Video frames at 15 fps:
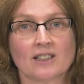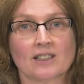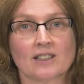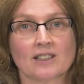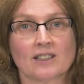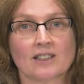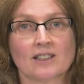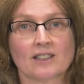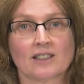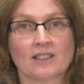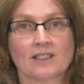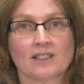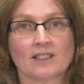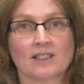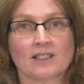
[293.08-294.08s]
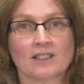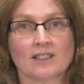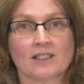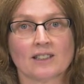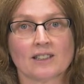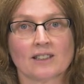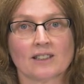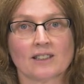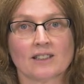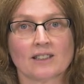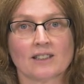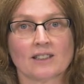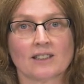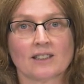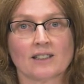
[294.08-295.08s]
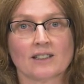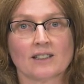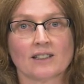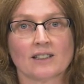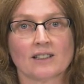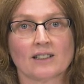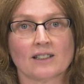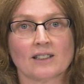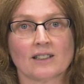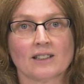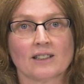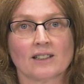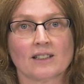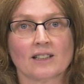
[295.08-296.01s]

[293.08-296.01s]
Nobody speaks.